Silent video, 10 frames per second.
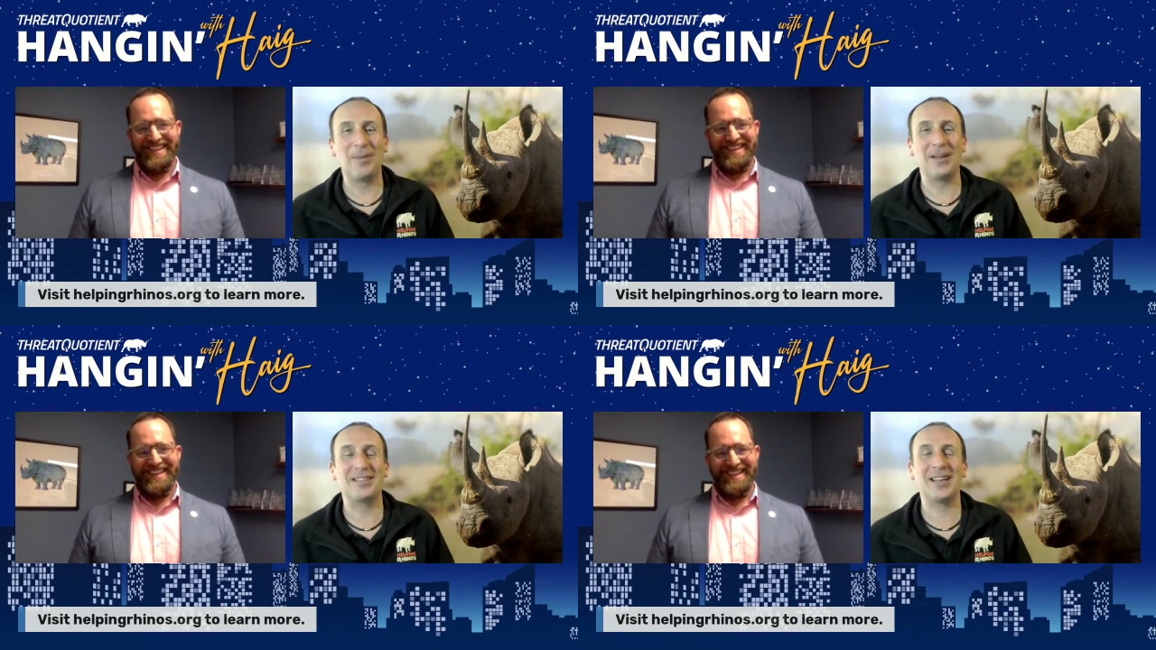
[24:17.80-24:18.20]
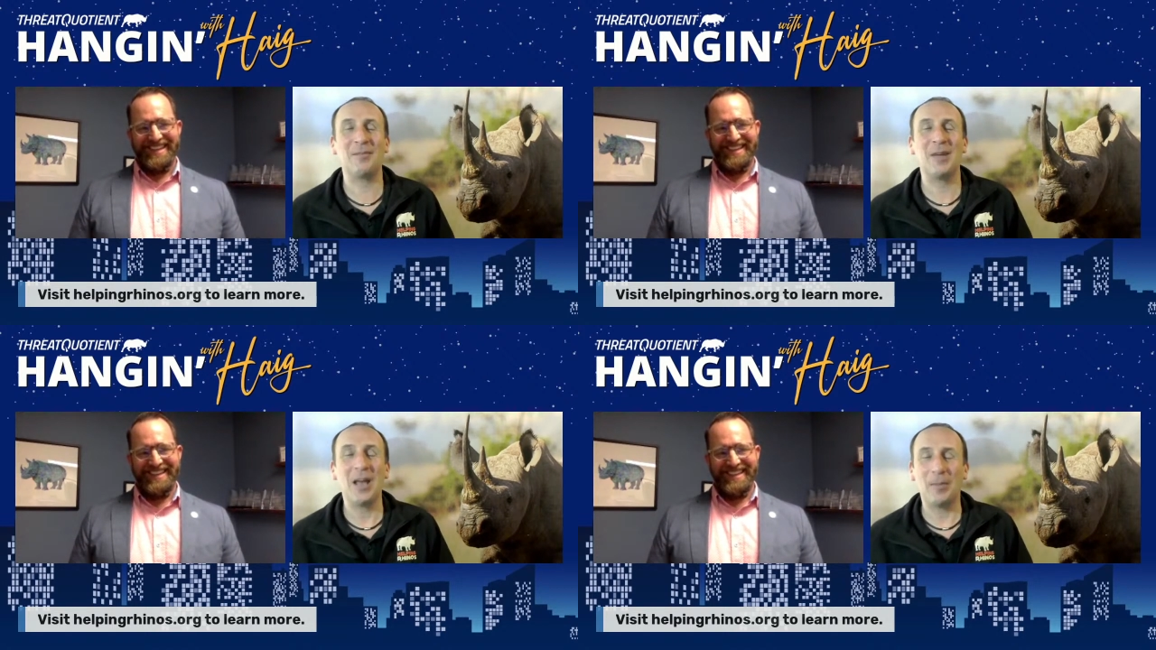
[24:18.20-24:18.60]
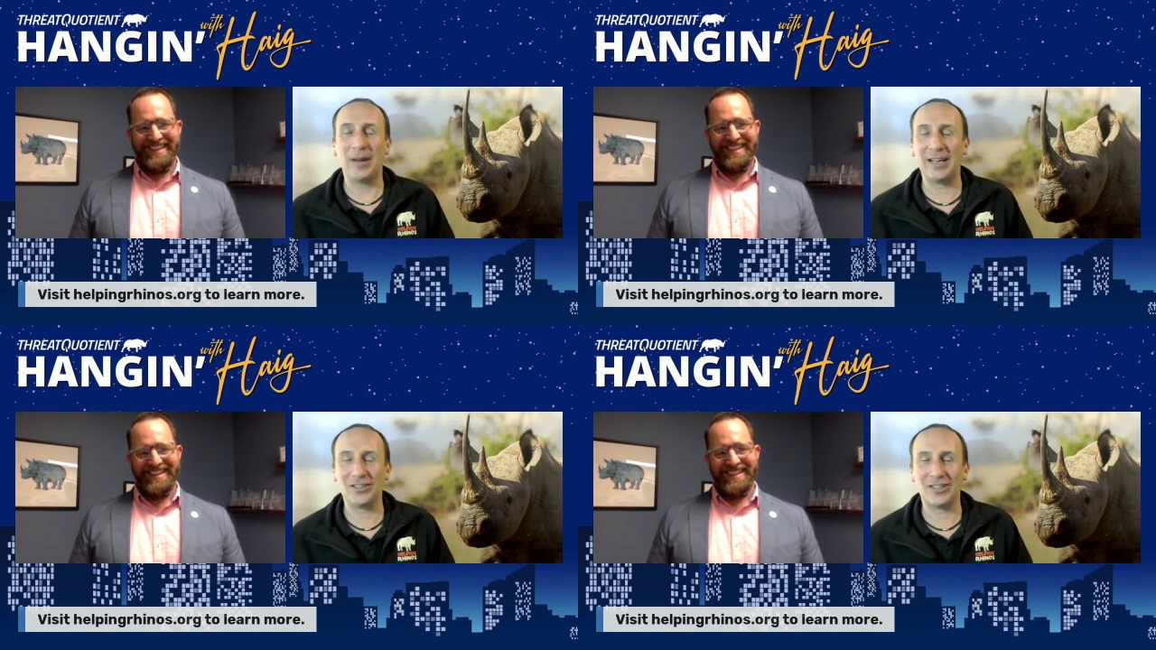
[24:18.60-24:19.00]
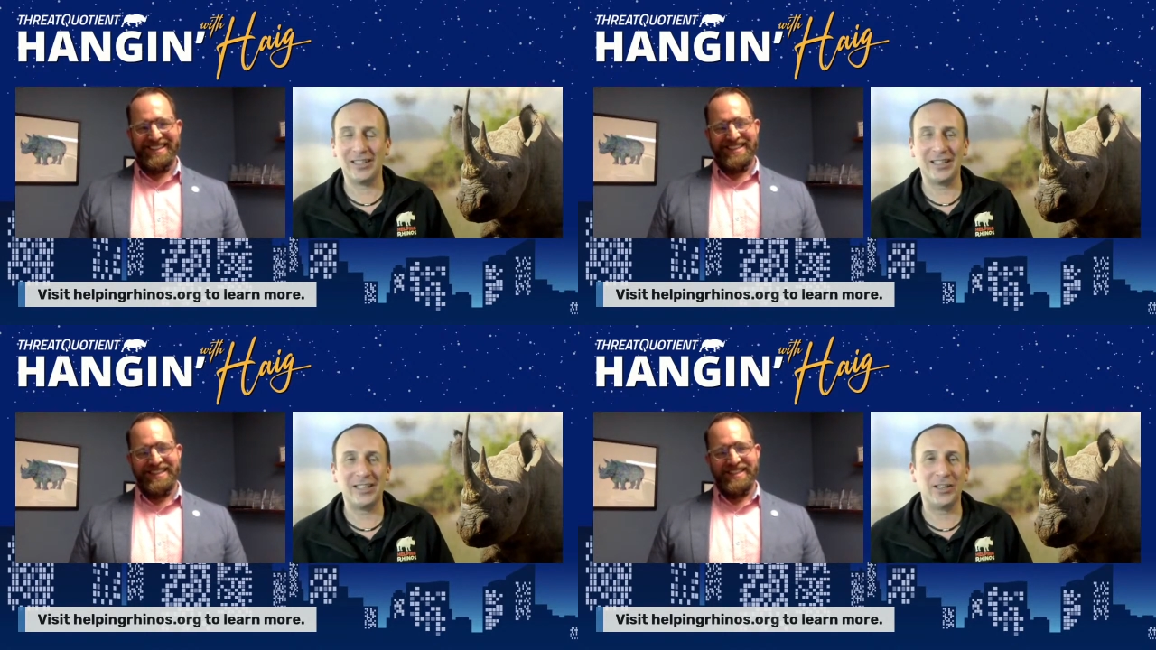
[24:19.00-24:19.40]
Speaker 1: but um, but
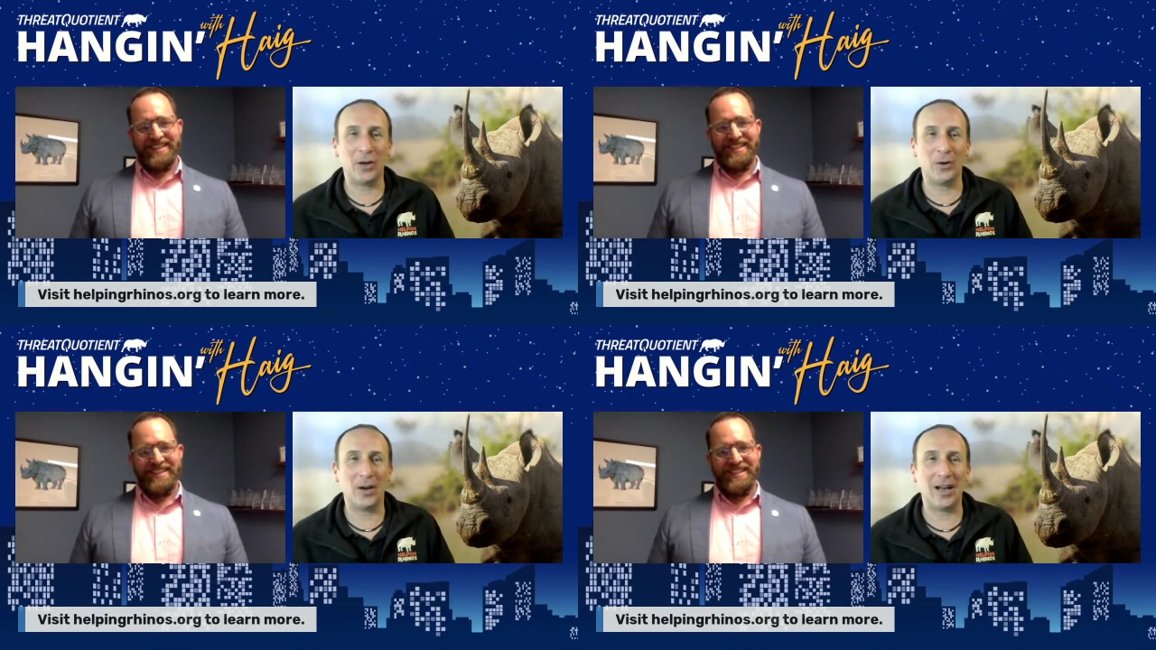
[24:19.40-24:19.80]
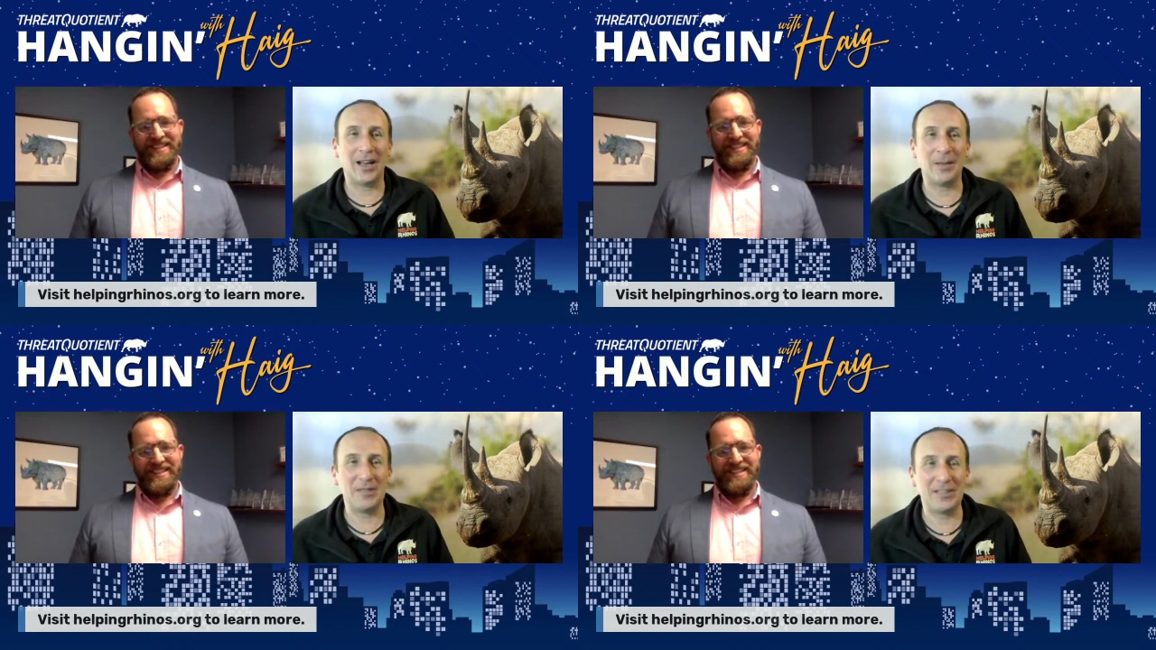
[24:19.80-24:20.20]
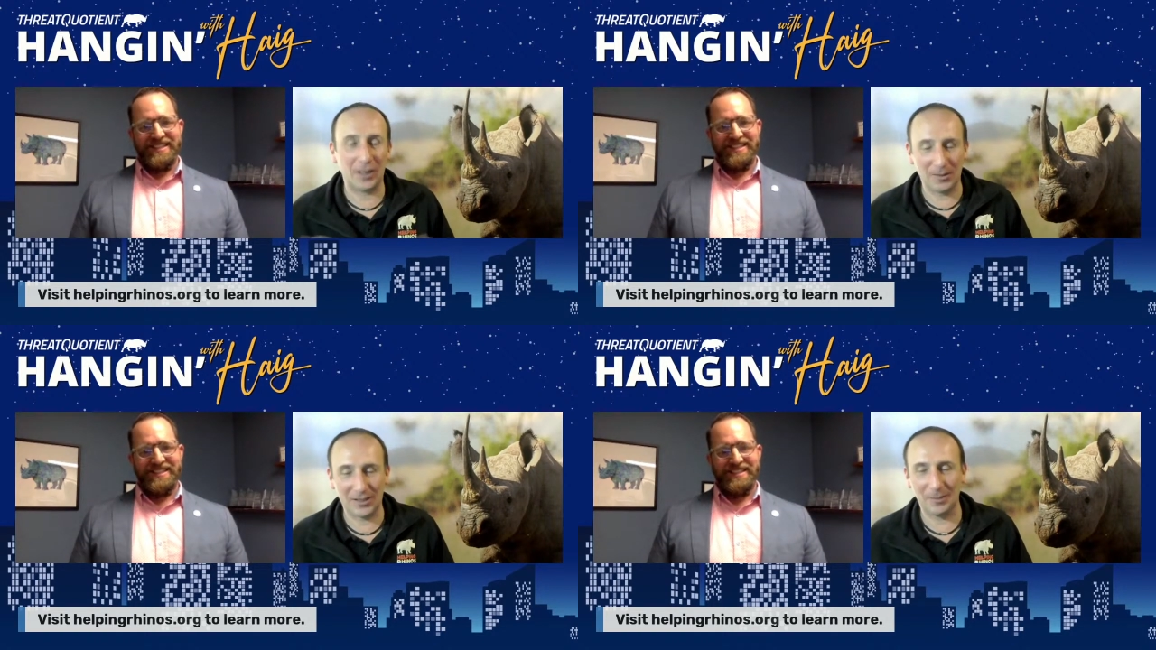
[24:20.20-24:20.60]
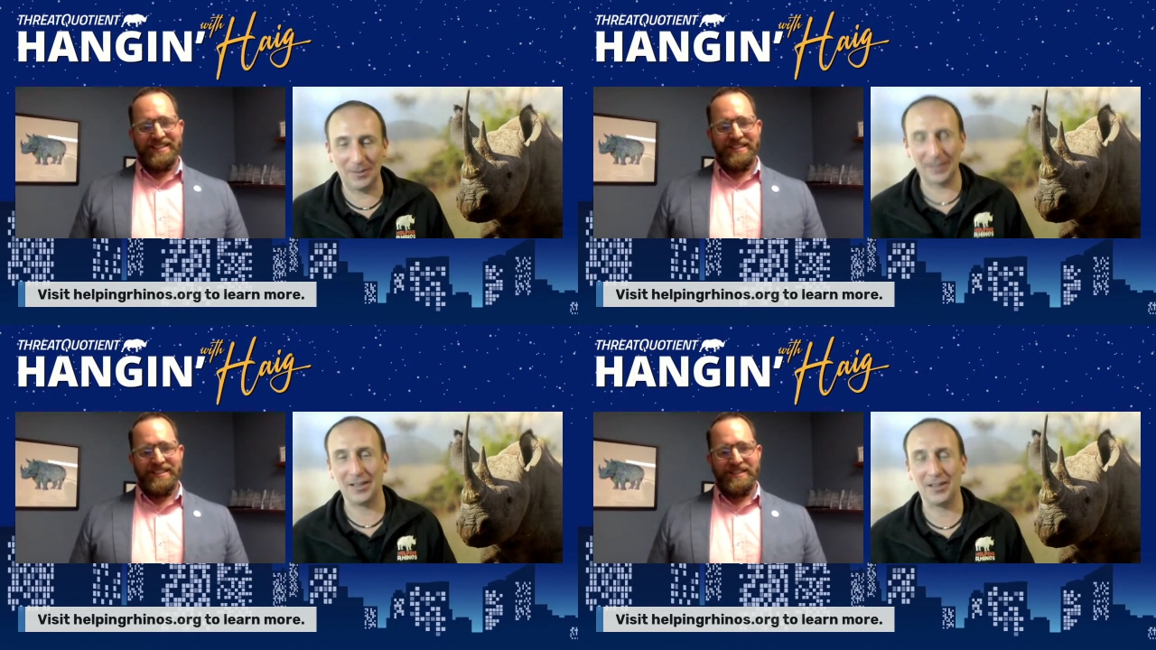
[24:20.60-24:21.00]
actually, you know, uh, let me start with
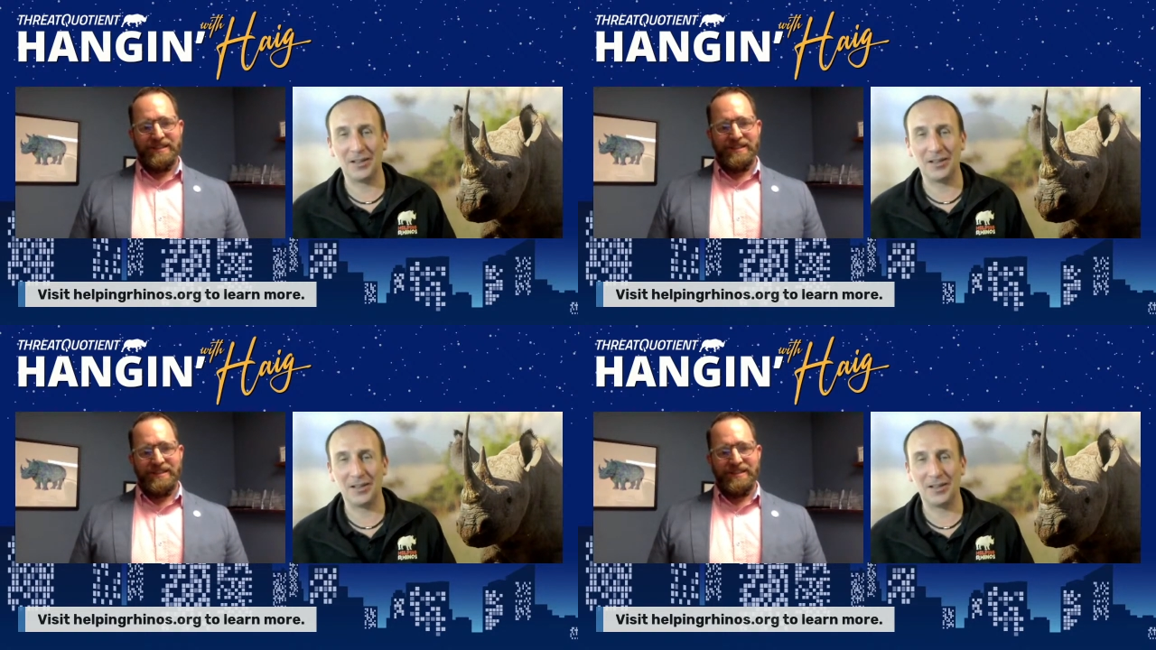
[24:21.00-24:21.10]
something that,